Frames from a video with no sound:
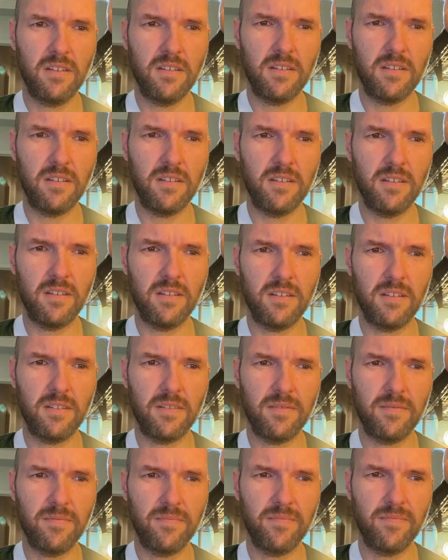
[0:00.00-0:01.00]
kind
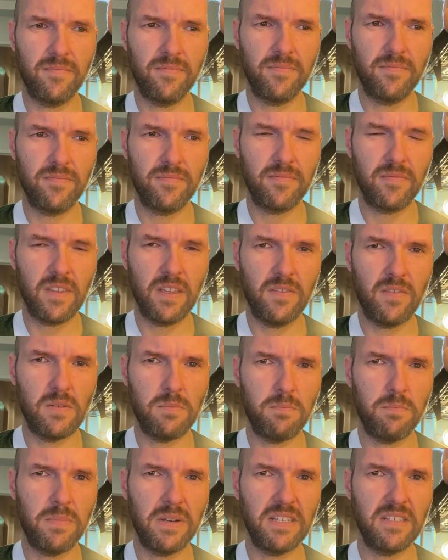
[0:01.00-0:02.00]
of a
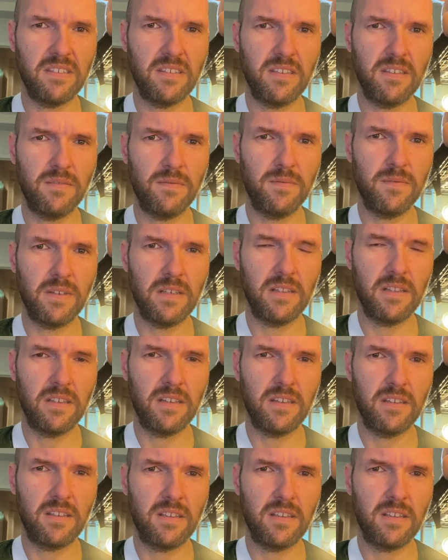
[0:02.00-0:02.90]
buzzy feeling,